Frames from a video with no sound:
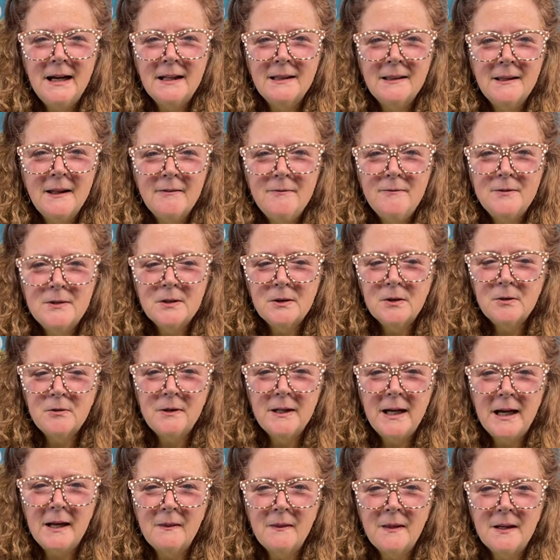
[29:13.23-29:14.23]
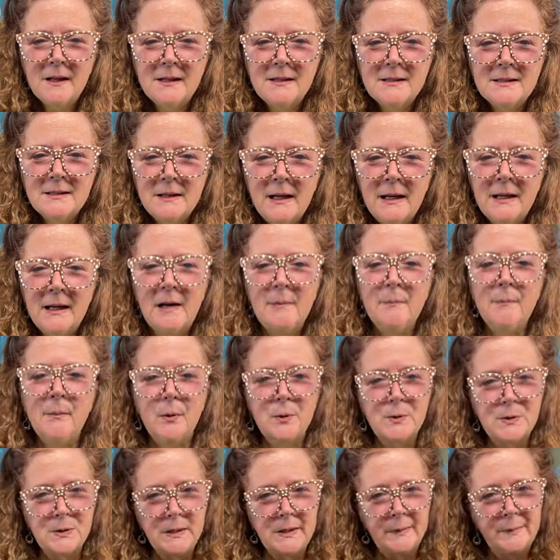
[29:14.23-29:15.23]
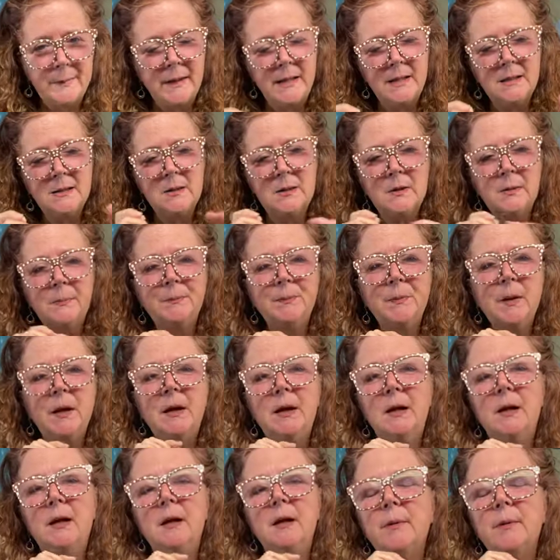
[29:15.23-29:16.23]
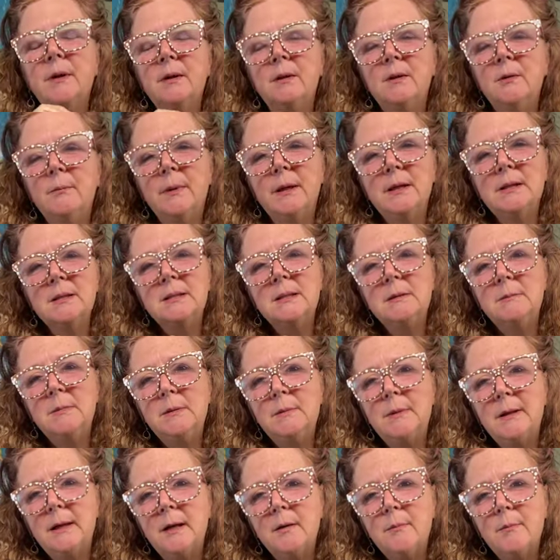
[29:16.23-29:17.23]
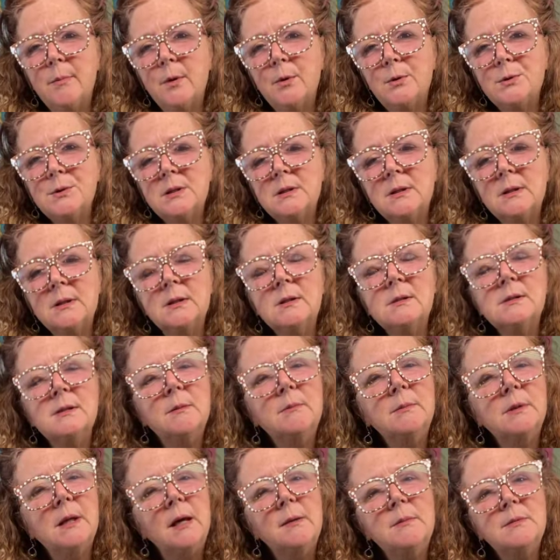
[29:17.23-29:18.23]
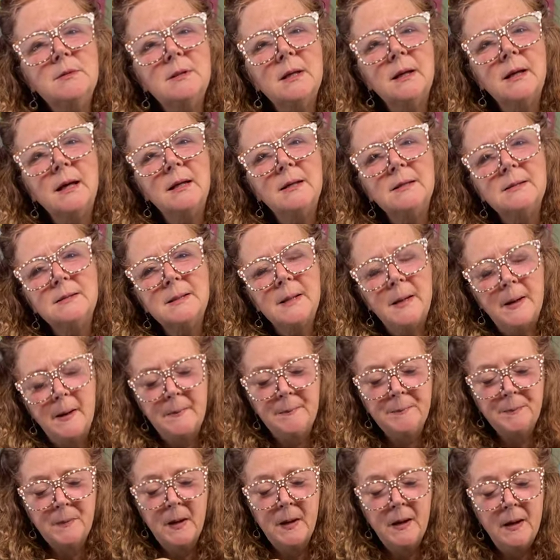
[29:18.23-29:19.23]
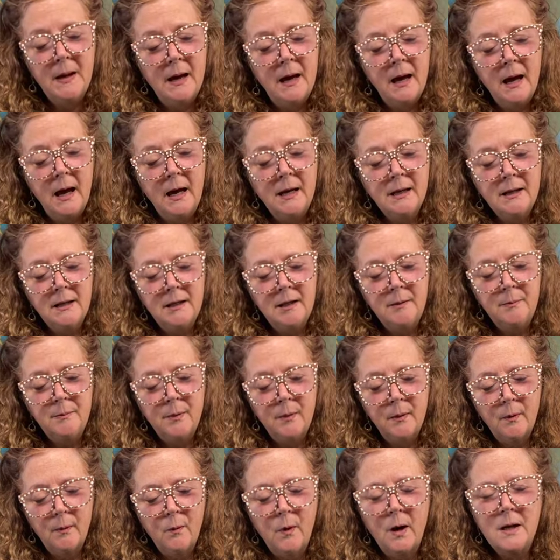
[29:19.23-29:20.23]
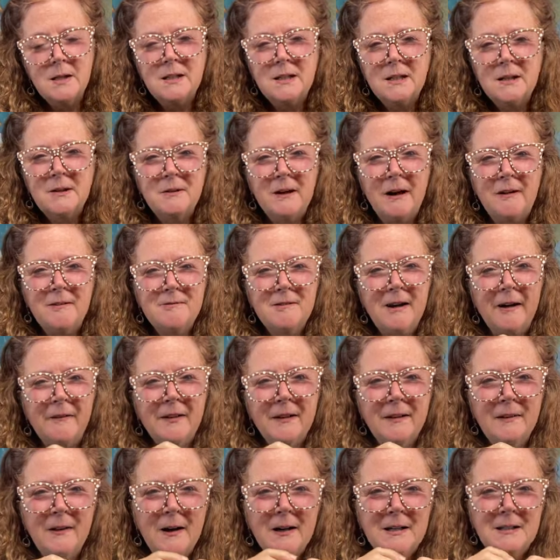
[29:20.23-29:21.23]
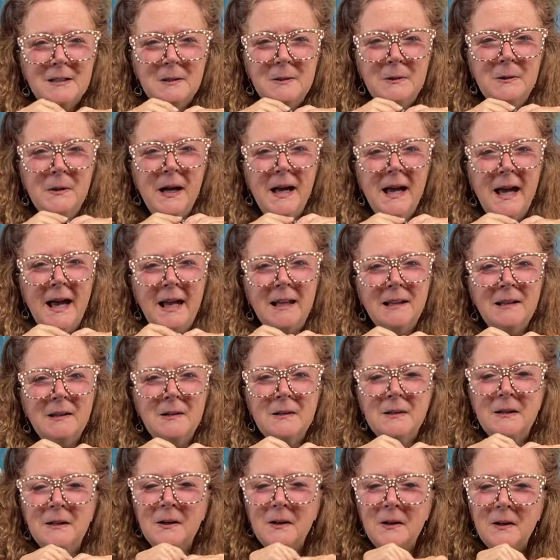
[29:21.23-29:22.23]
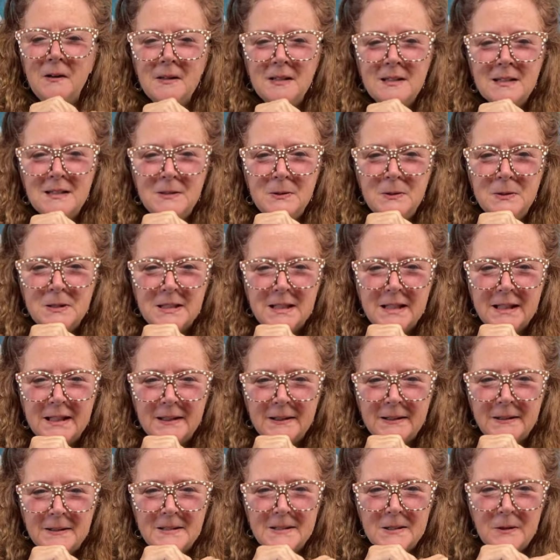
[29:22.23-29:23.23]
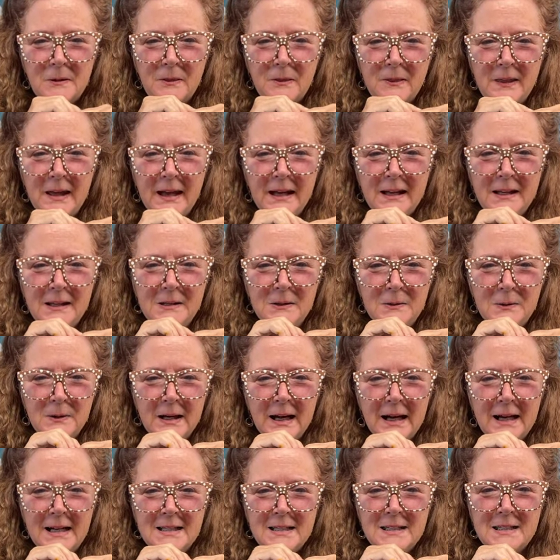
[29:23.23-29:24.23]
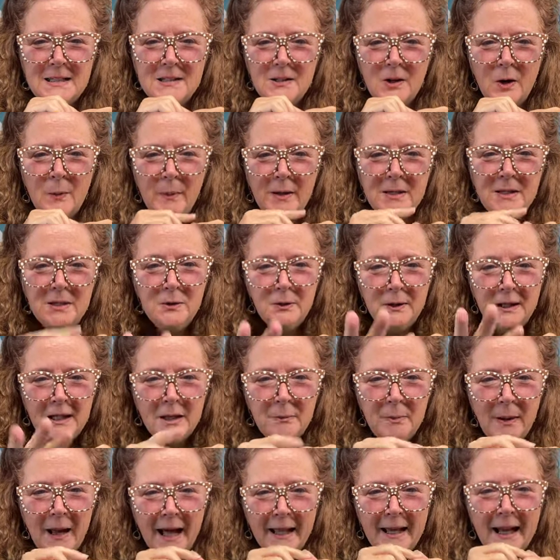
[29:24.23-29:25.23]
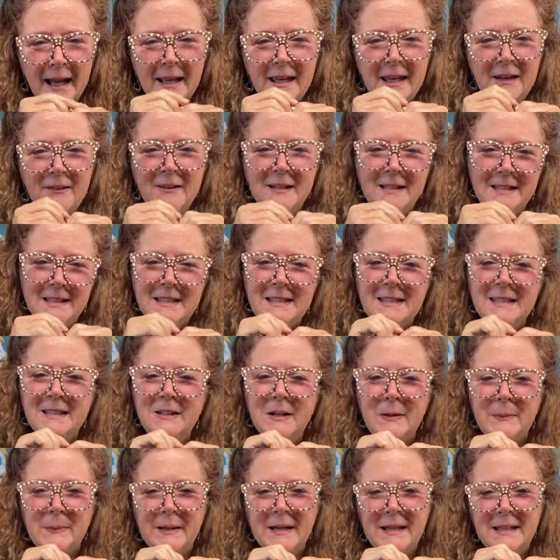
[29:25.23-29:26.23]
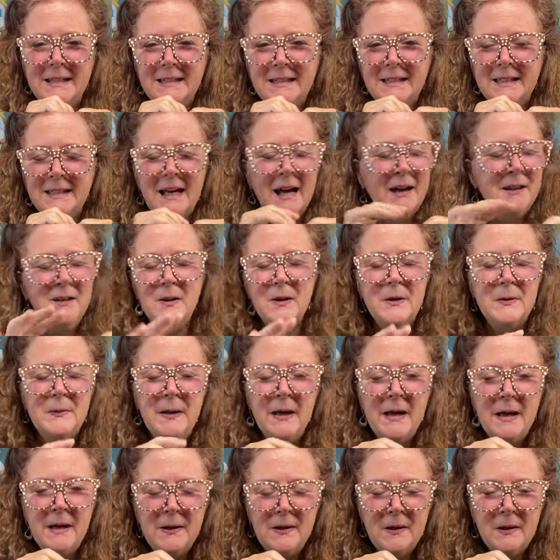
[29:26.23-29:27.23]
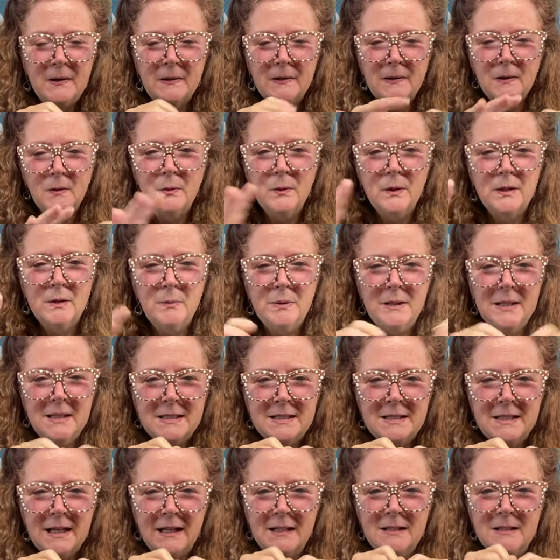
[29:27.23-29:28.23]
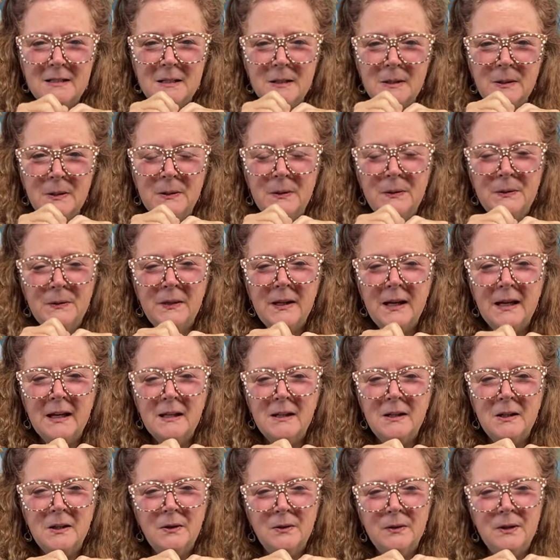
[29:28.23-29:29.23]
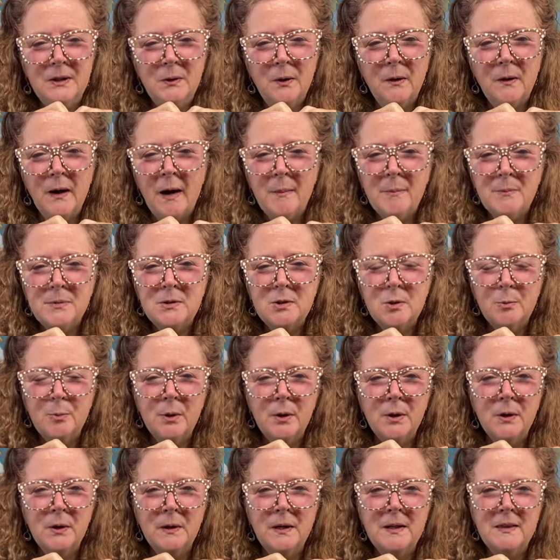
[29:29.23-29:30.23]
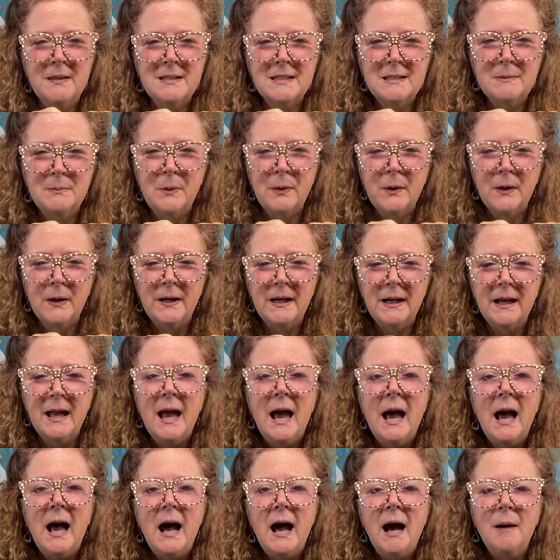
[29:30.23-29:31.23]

I love to create things, and I'm mostly a painter, but you might see me making bows and things sometimes as I keep watching Craft Round the Clock too and learning all these new skills. So thank you guys so much. Unique Pat, I can't wait to see your painting, your little wood piece done too. Thank you. You are up super early this morning.